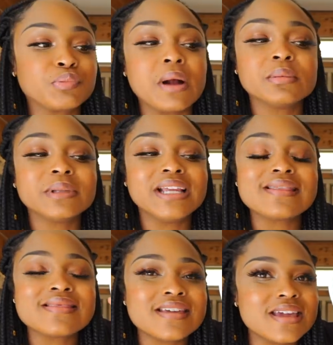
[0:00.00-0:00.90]

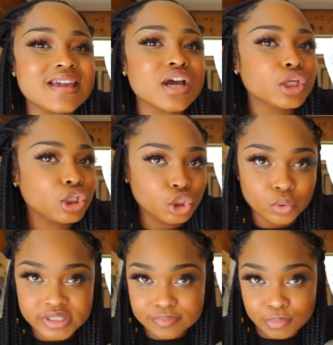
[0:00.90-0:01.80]
Probably the
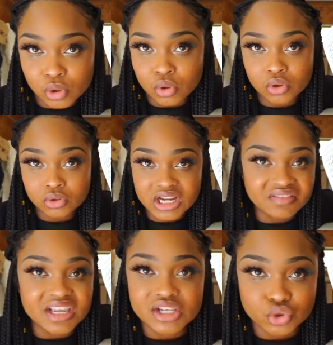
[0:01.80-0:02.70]
cutest bowl
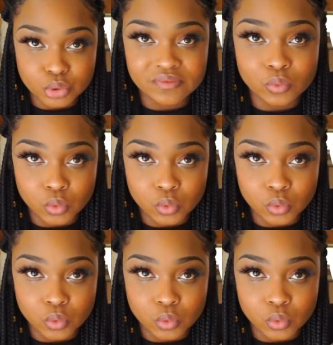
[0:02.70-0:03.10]
in the history of the